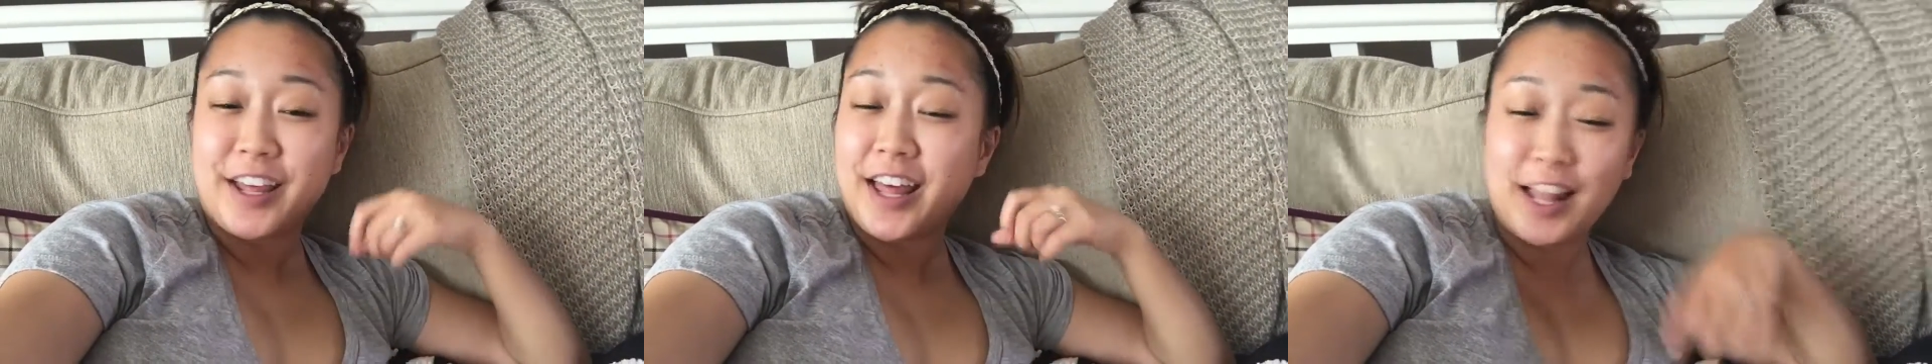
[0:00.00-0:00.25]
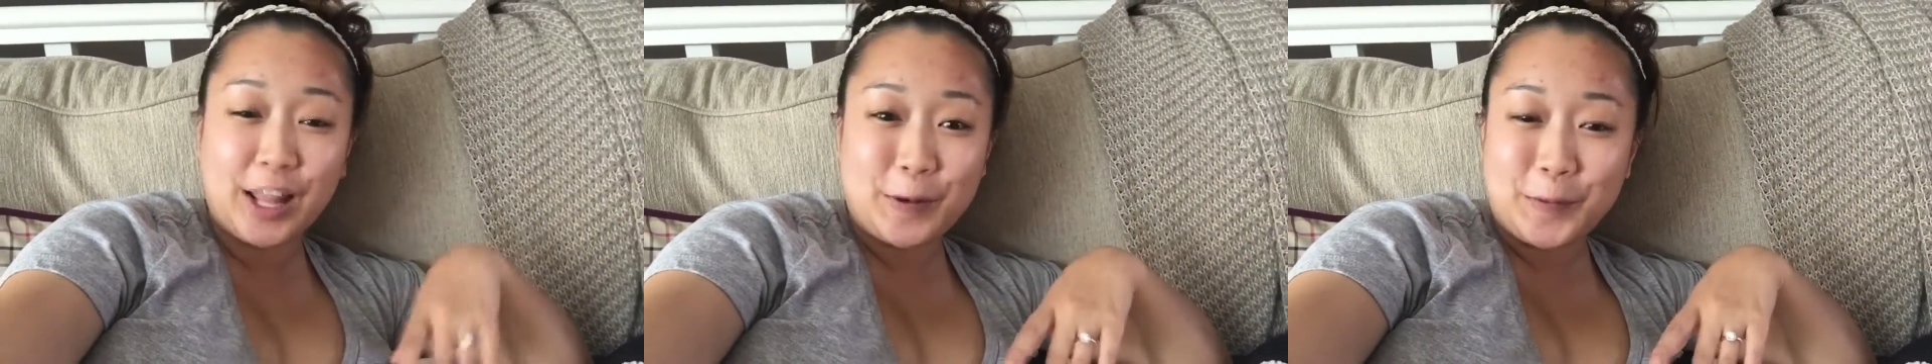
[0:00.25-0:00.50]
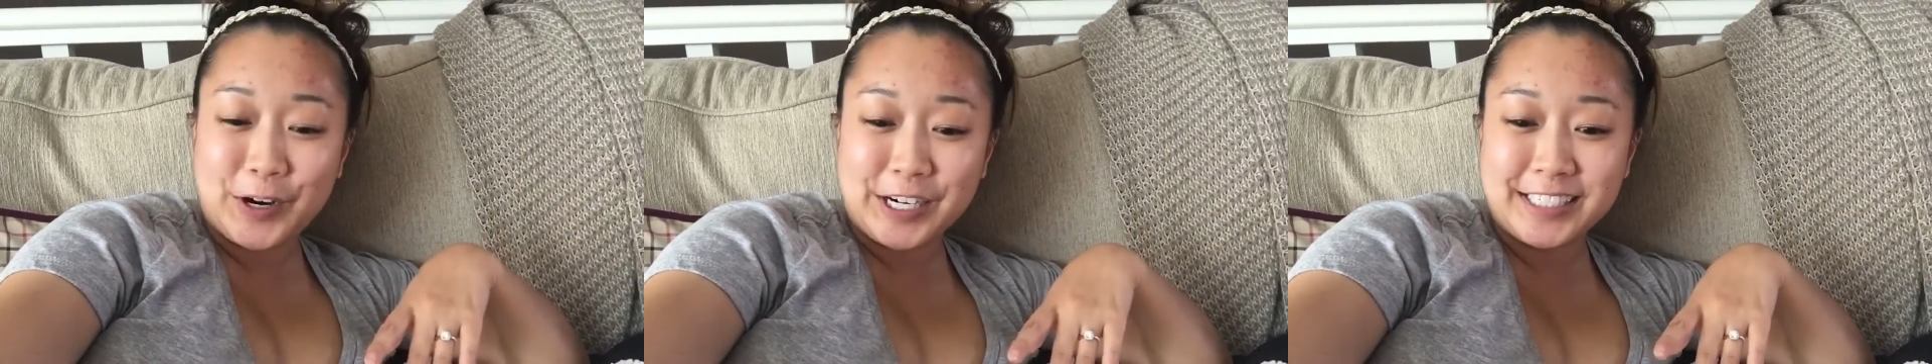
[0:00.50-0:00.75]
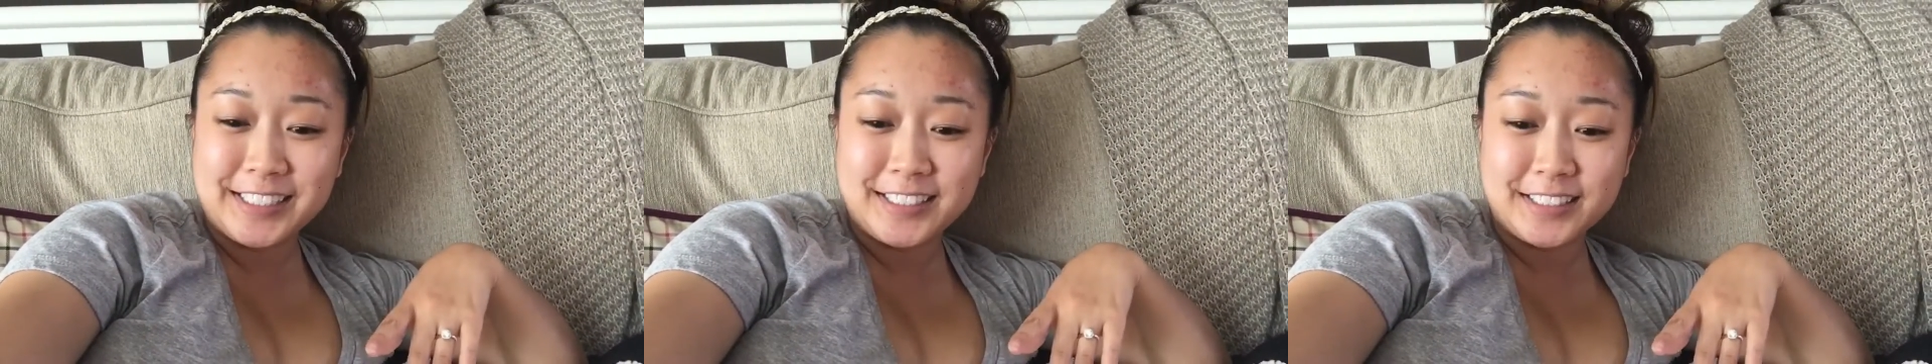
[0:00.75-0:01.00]
I
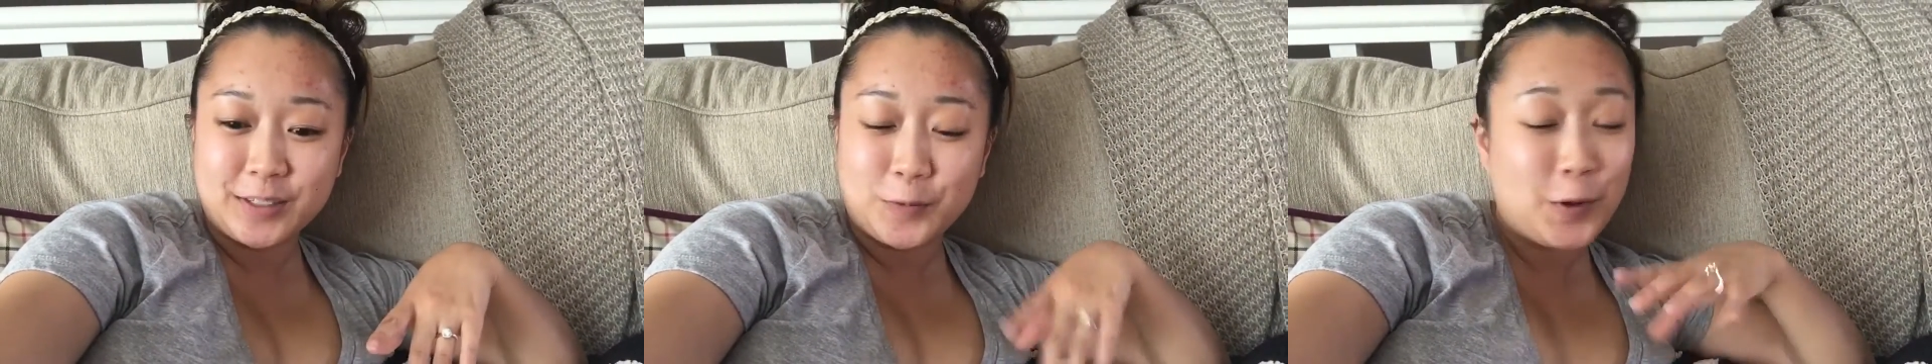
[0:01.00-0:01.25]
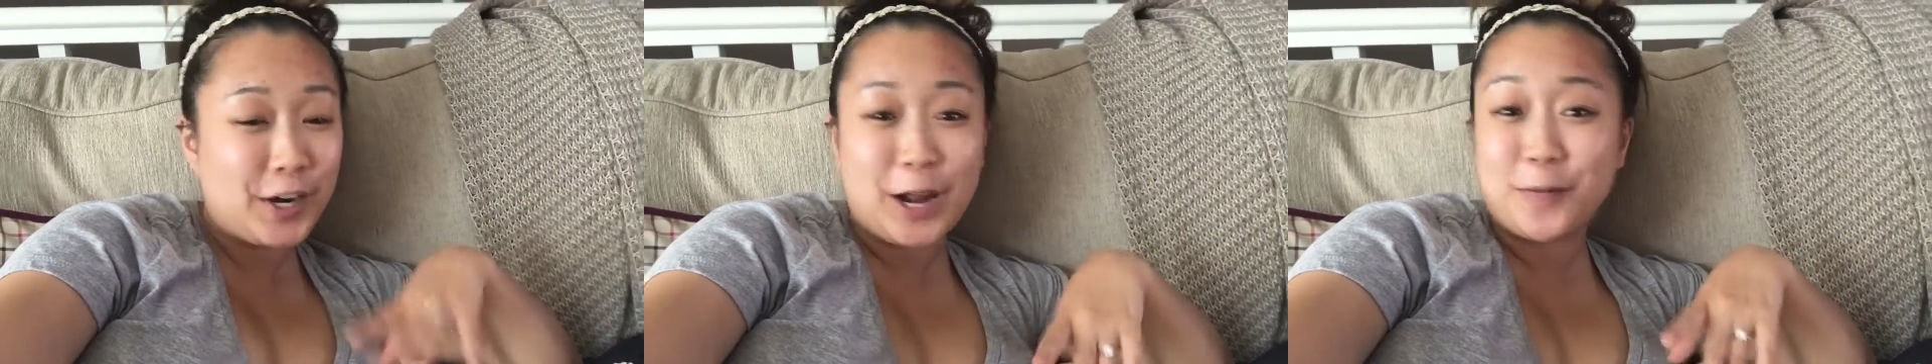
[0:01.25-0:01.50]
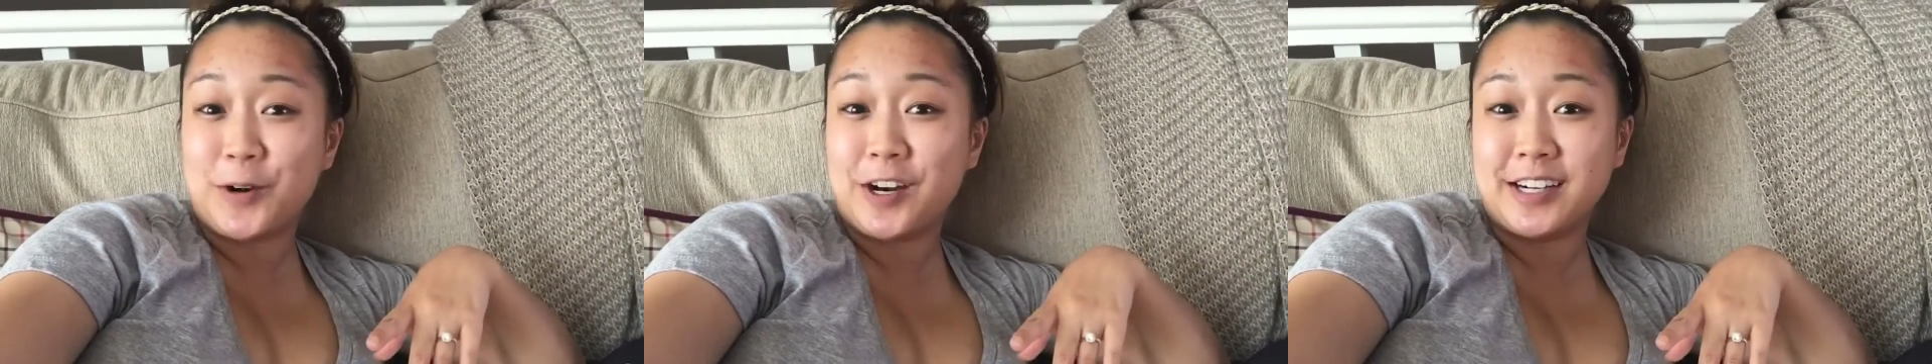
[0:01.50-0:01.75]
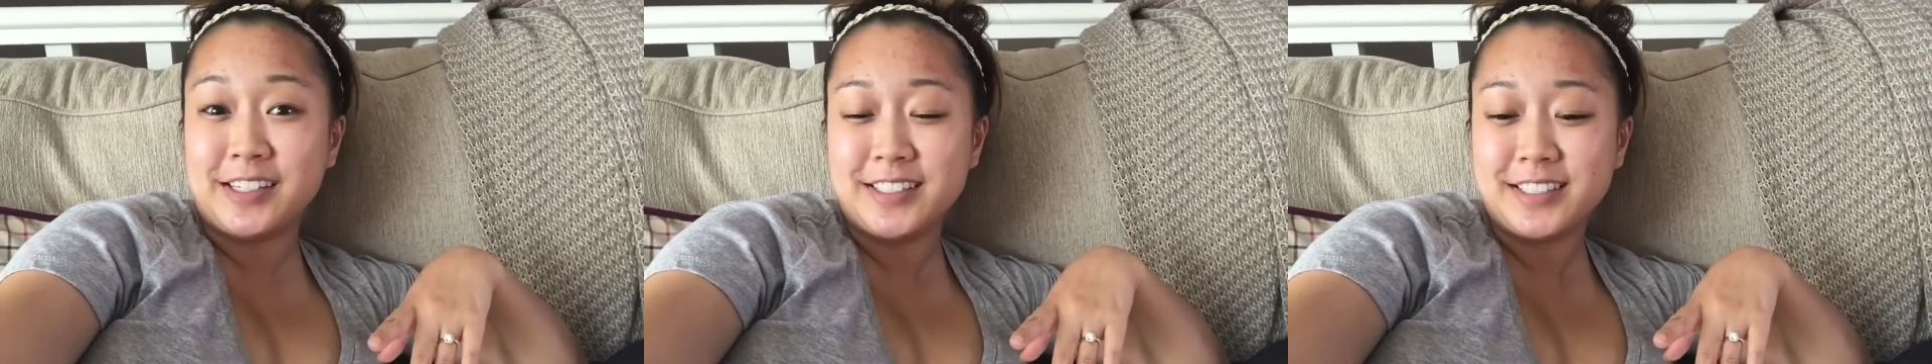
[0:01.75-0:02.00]
want, when I
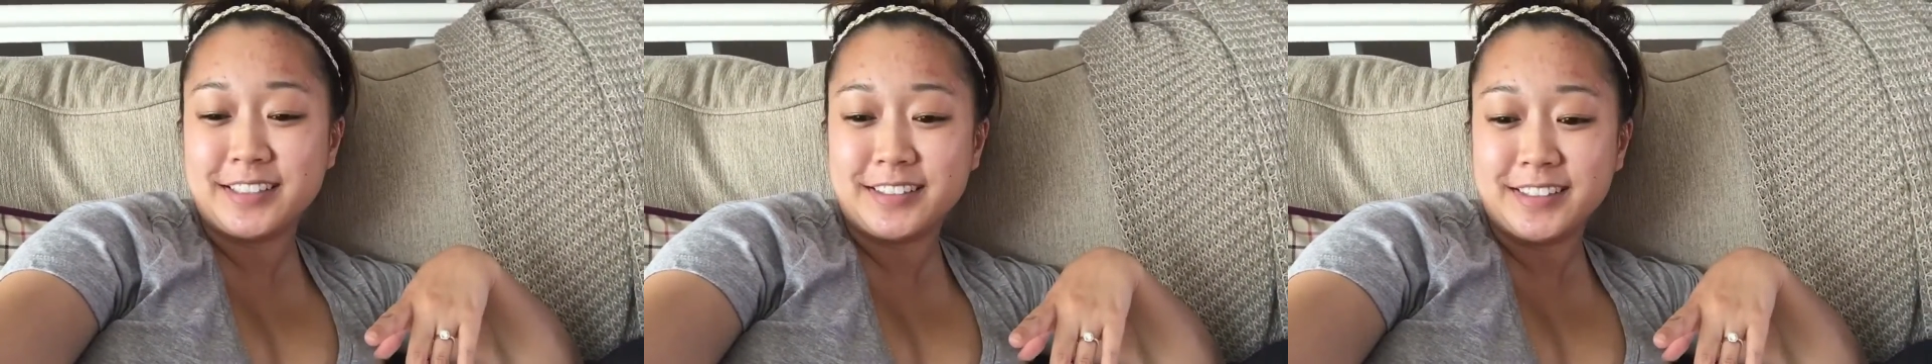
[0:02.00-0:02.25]
want.